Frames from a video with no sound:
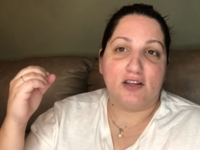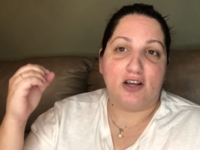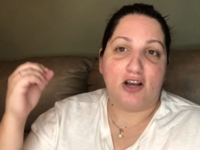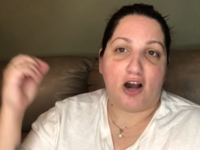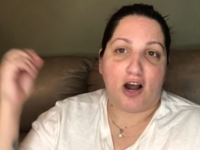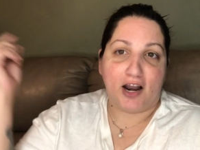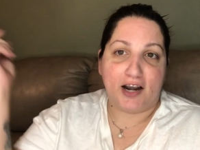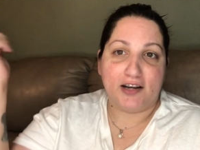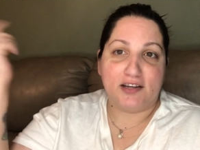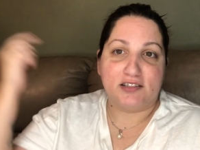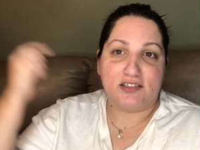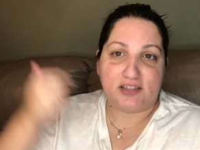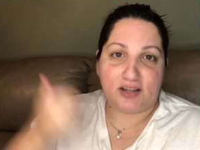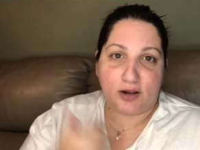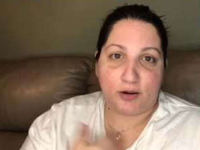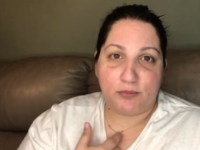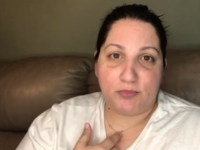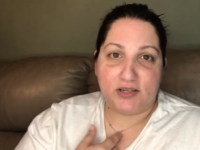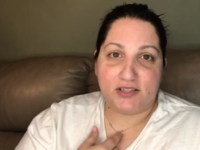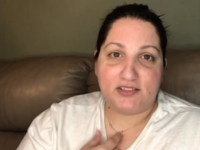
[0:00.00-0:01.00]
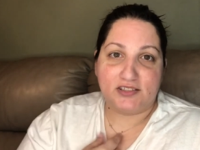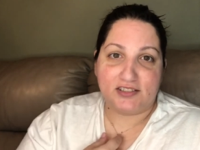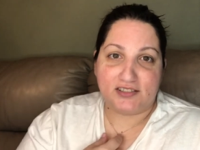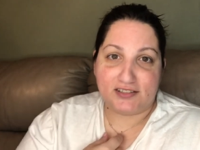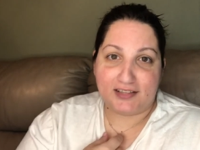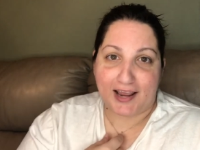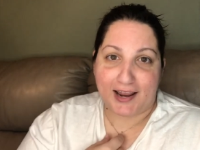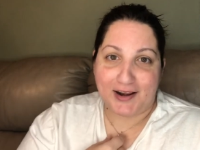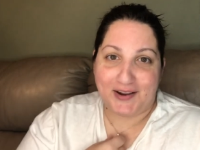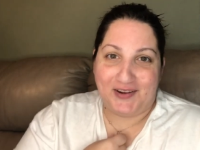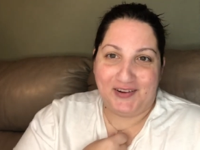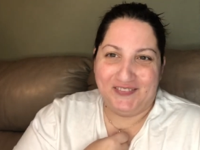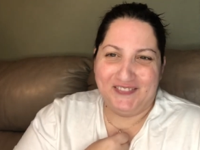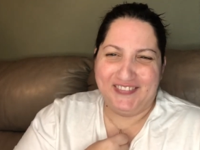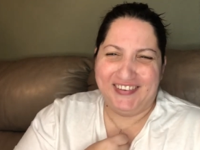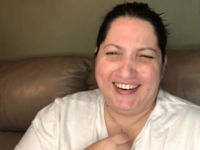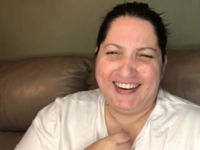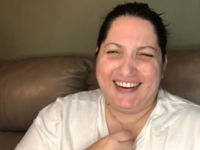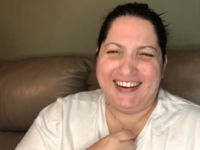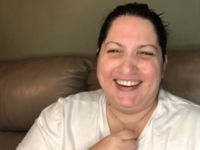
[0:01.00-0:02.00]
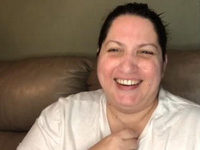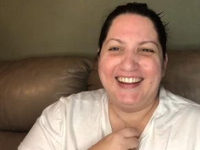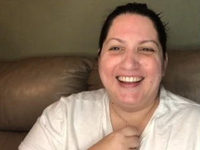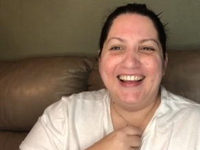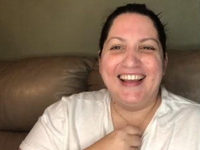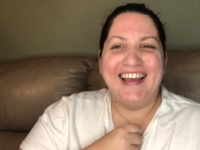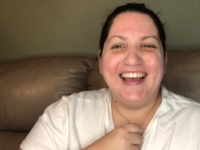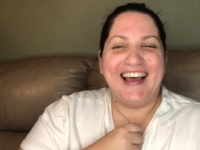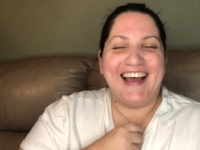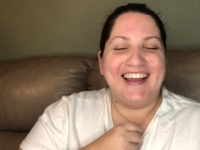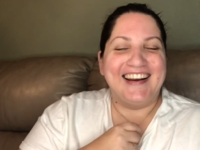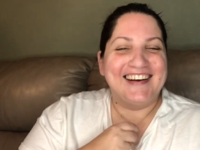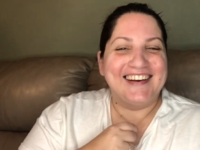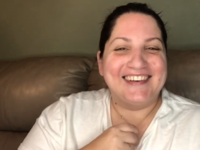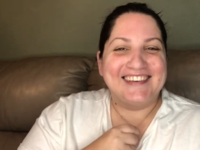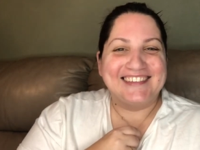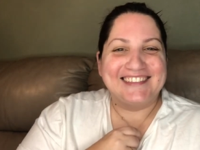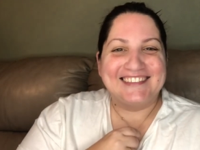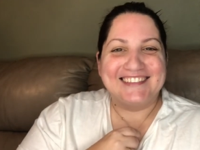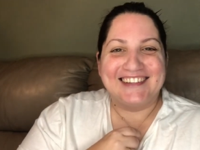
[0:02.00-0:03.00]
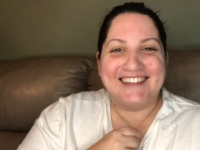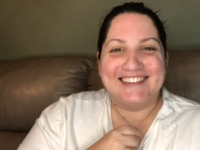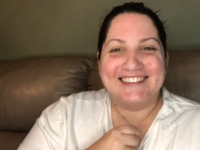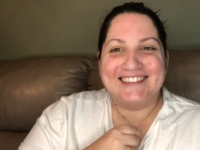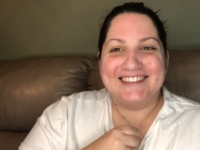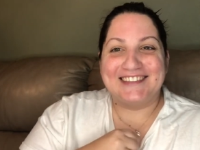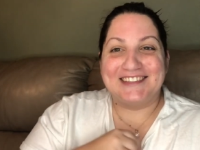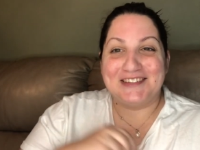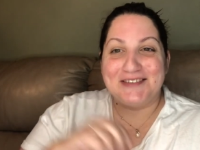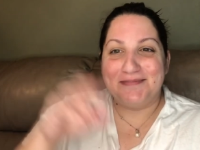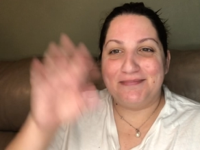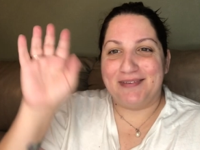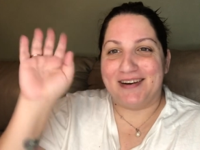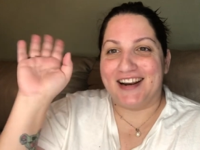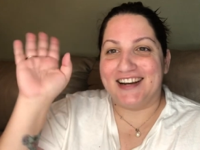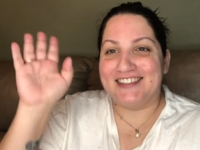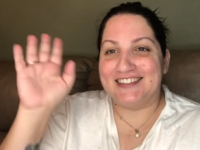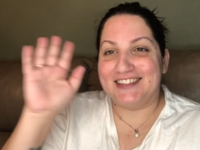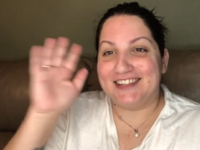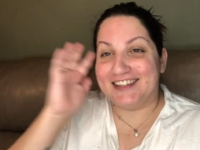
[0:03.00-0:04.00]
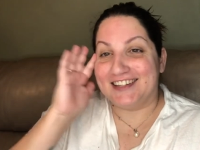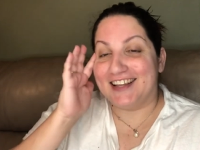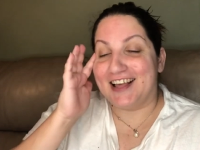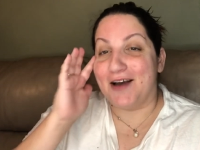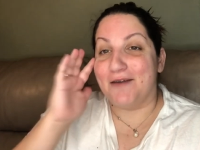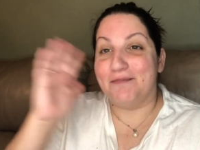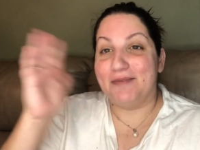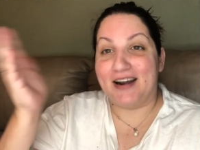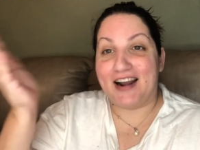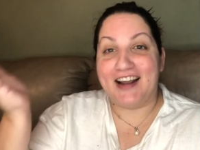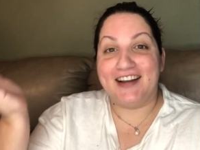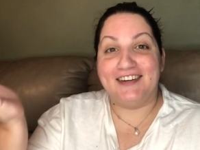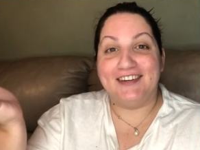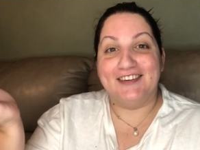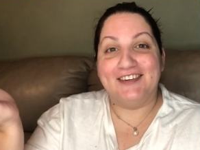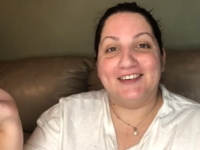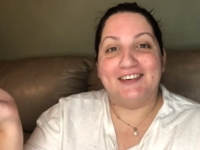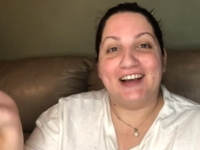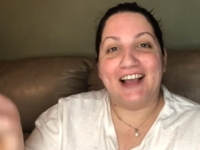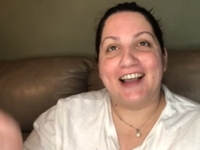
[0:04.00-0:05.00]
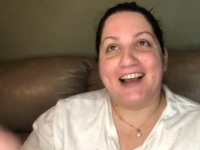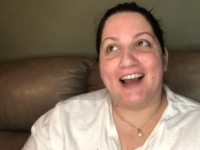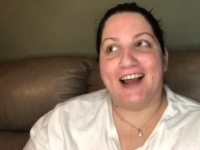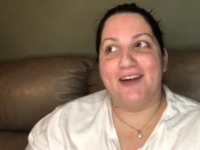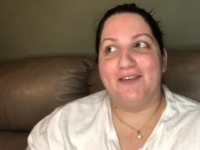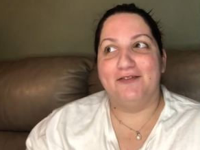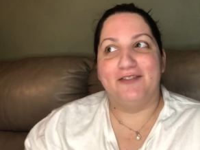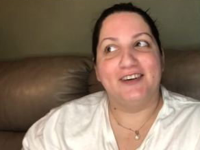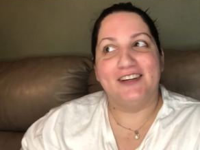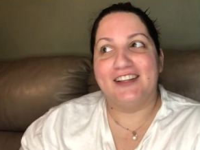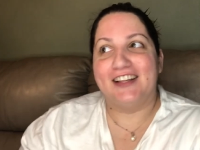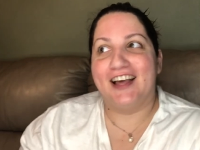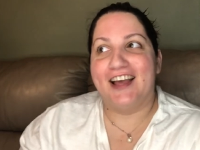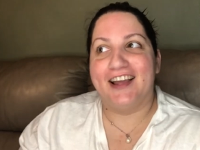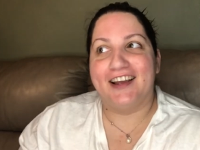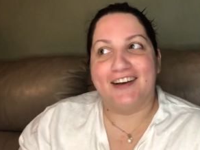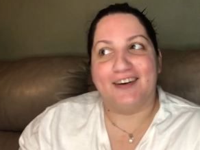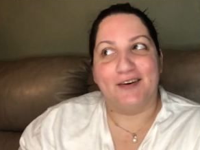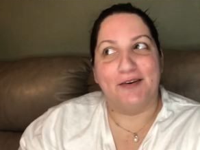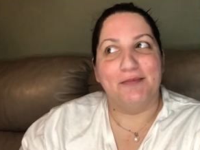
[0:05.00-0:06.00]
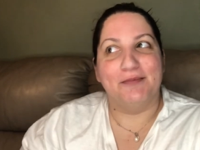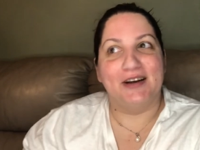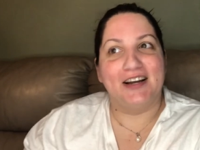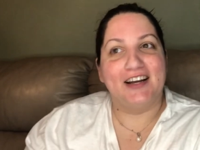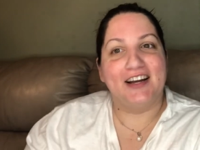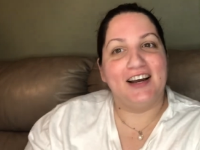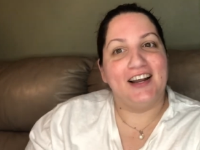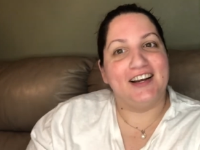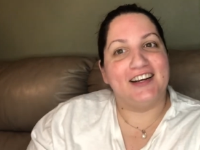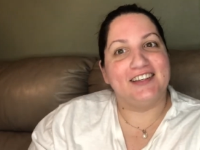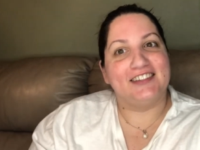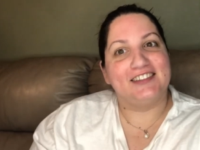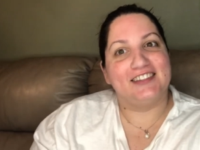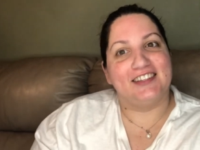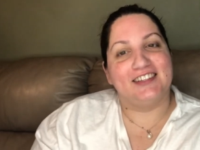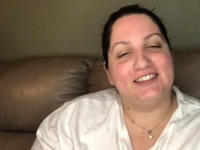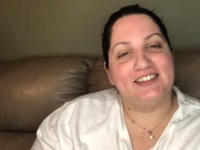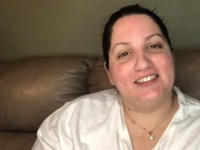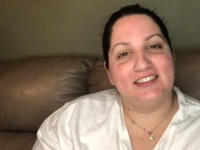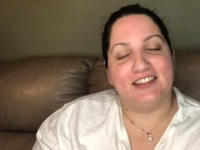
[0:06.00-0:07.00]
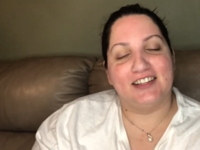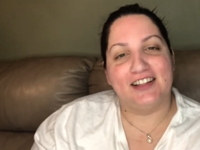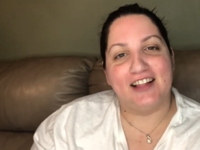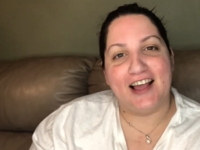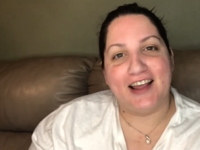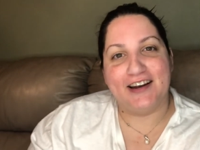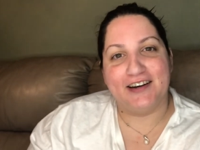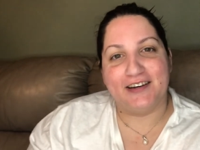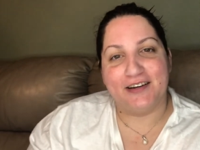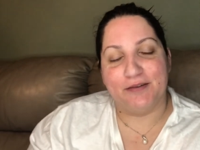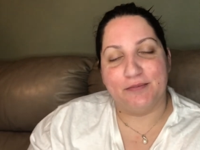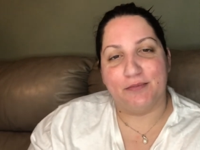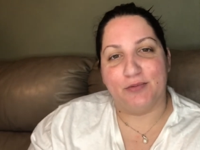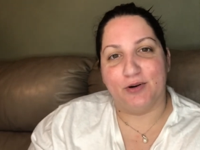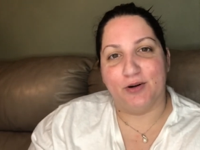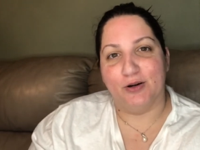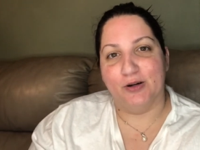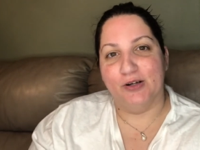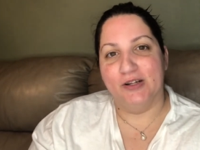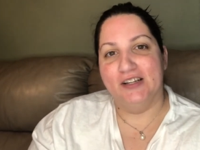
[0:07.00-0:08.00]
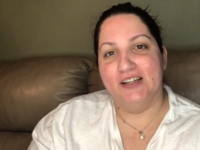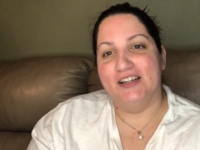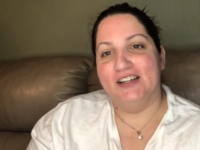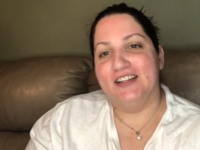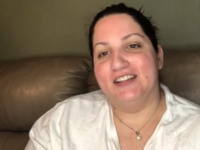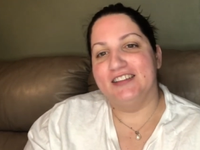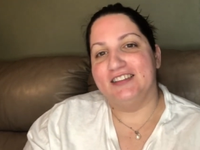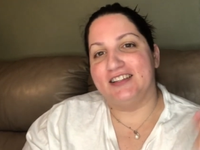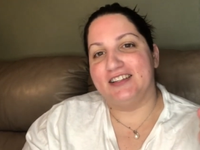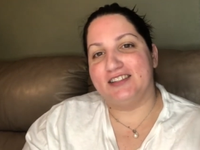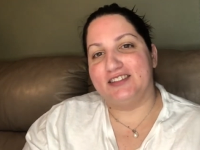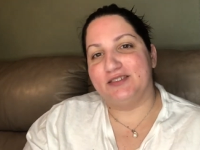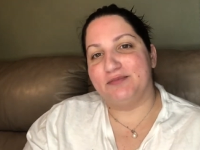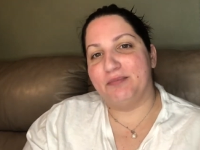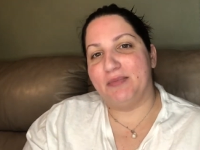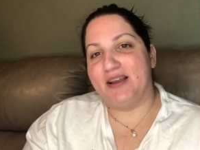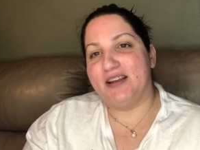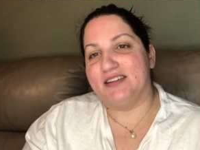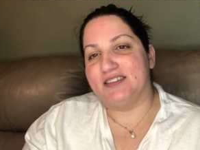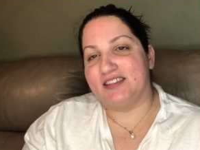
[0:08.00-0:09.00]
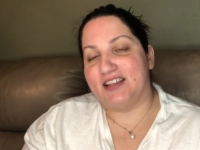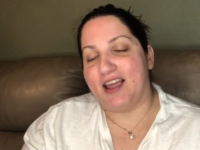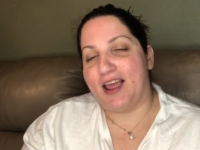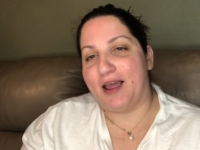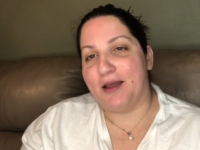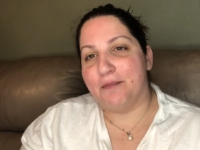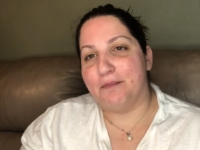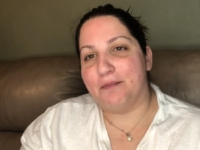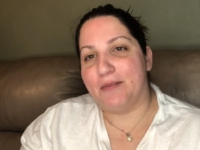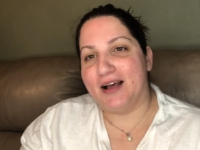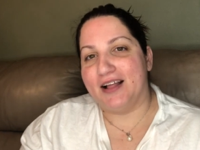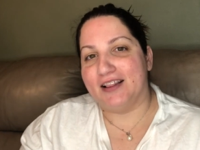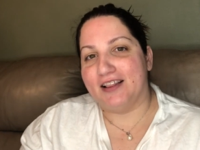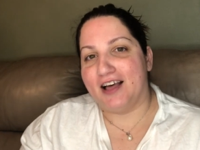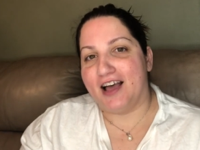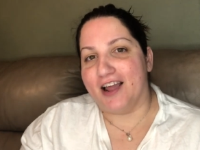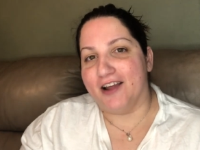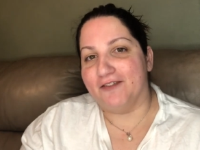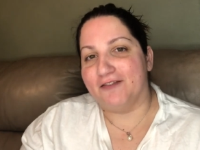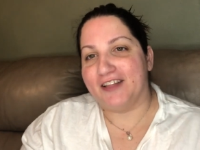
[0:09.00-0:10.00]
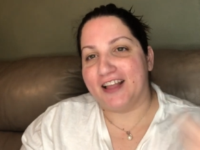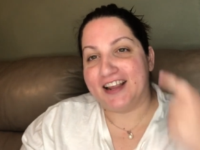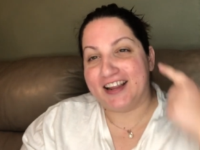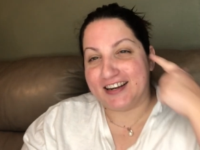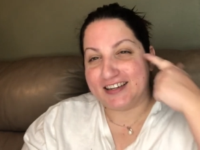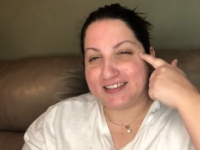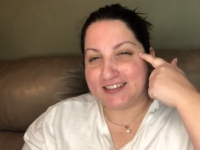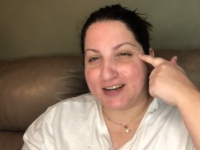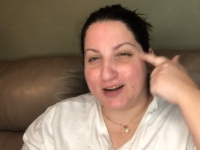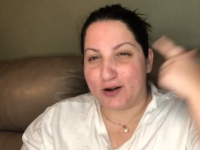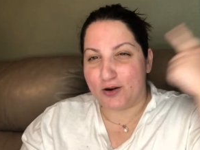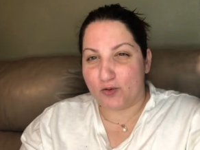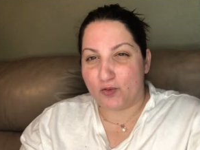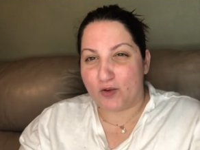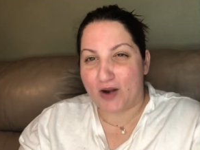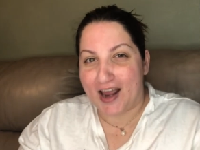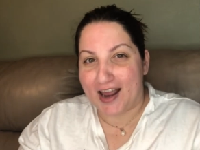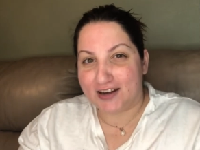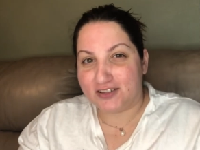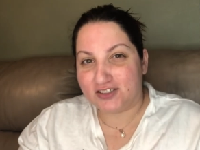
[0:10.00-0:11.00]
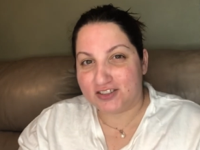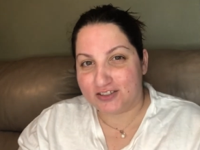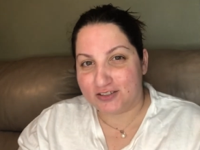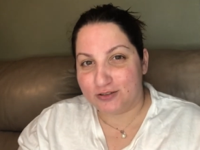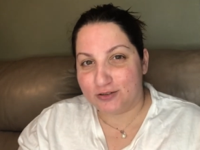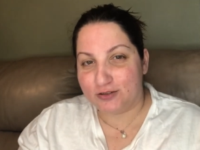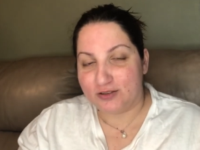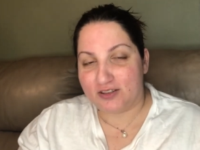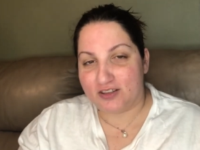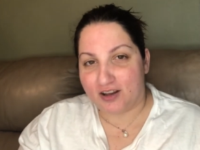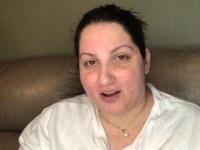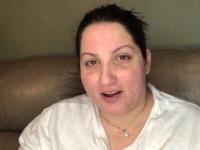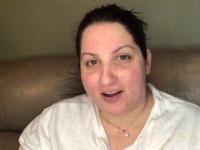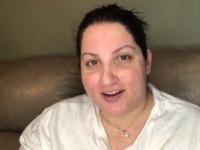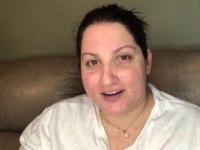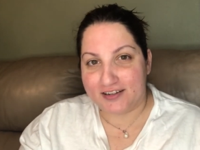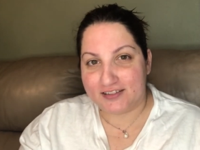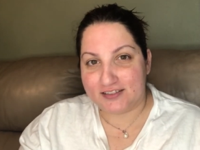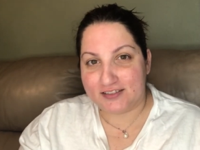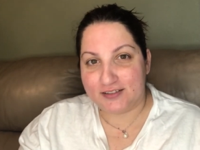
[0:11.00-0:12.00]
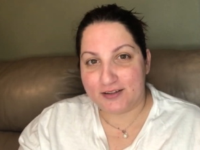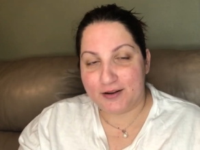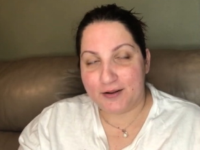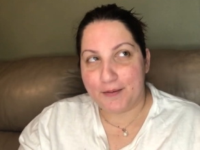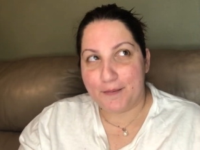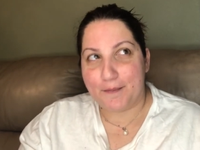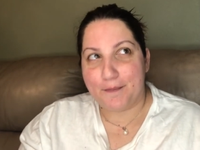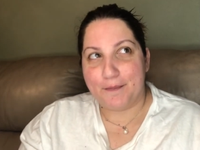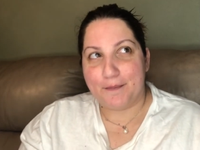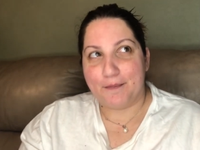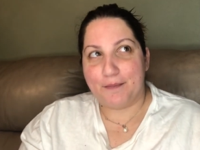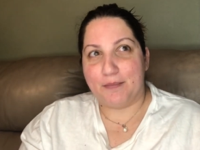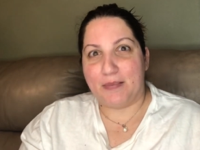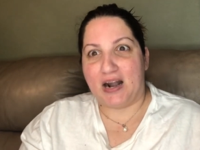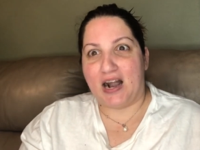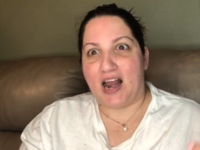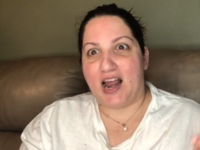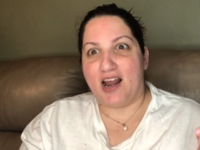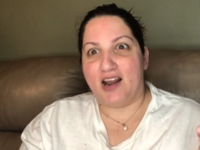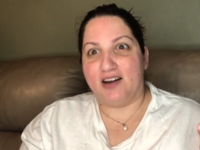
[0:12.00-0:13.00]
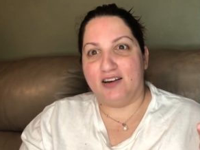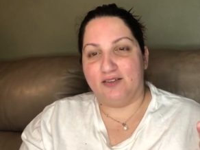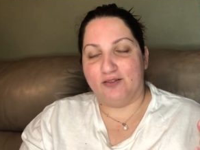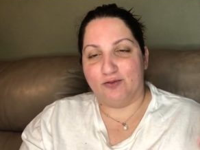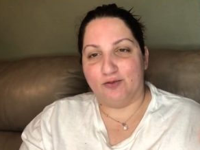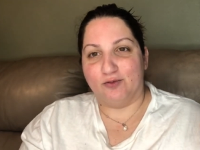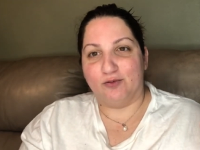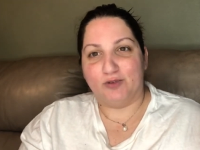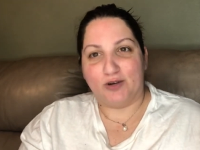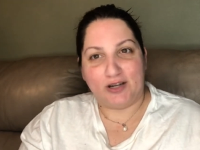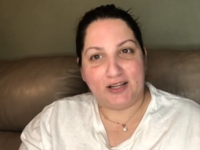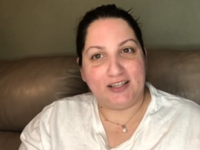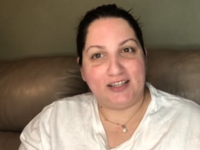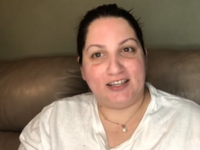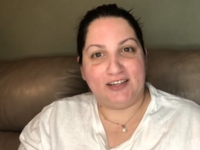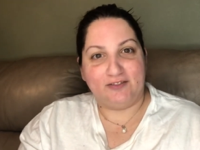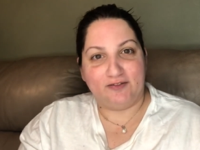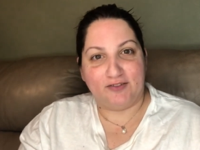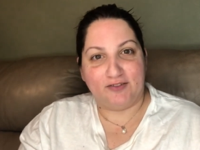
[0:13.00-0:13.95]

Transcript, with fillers: God is coming to take me. I know it sounds stupid, I shouldn't laugh, but I do. Like, I feel like, oh my God, is this the lightning bolt that's meant to end my life? Like, it's irrational thoughts, but I really